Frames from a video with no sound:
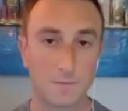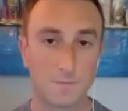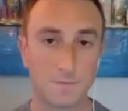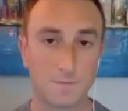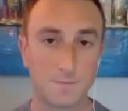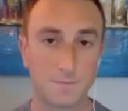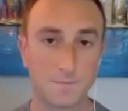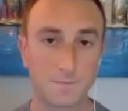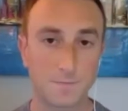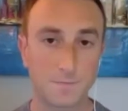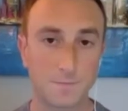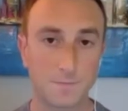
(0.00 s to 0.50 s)

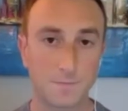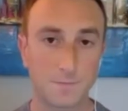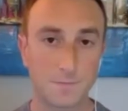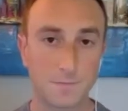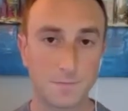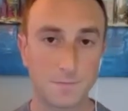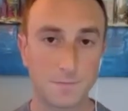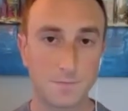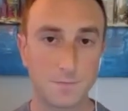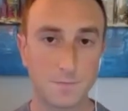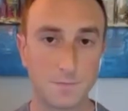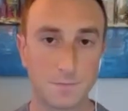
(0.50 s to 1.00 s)

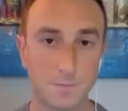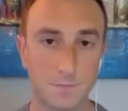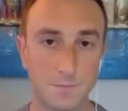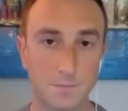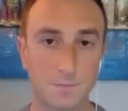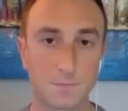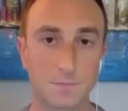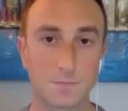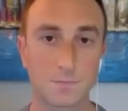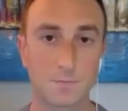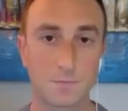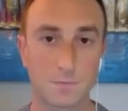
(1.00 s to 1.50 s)

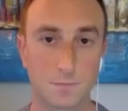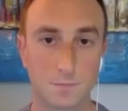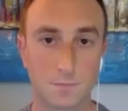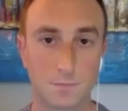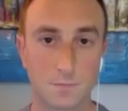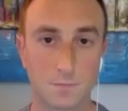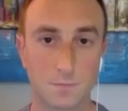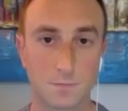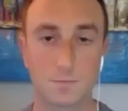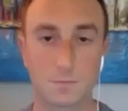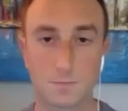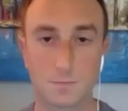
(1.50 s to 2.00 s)

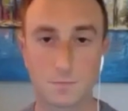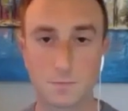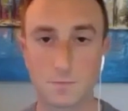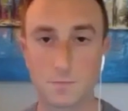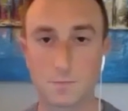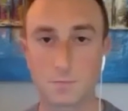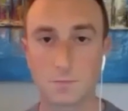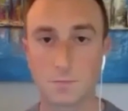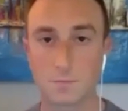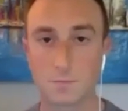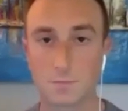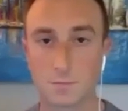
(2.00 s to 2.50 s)

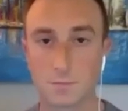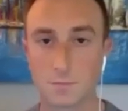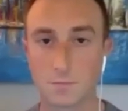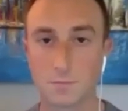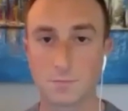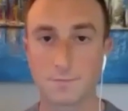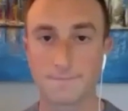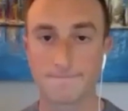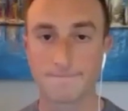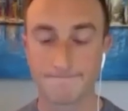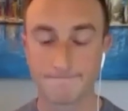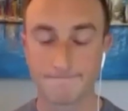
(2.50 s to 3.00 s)

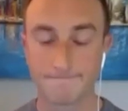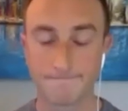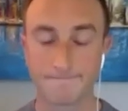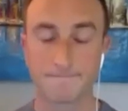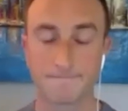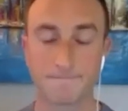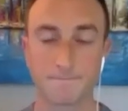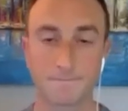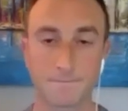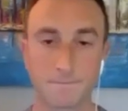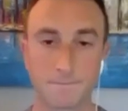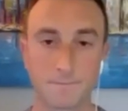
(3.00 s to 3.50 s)

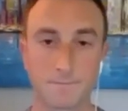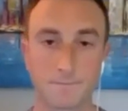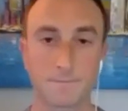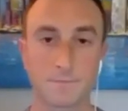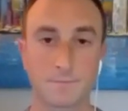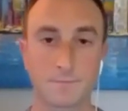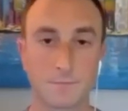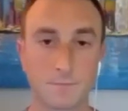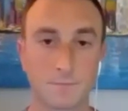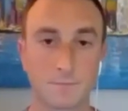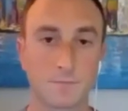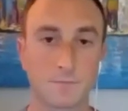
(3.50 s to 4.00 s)

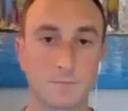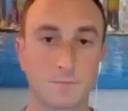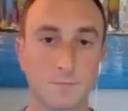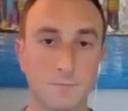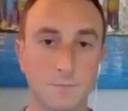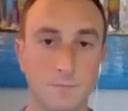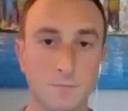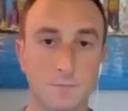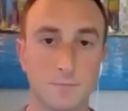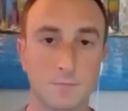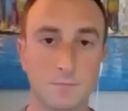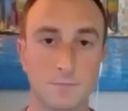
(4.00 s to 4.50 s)

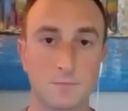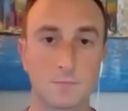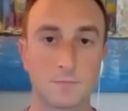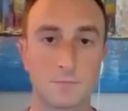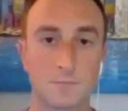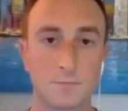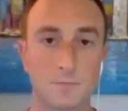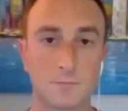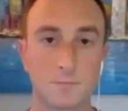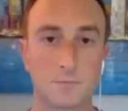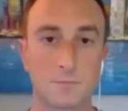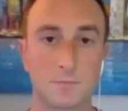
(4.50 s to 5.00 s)

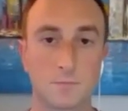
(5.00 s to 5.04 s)
The person shown says nothing.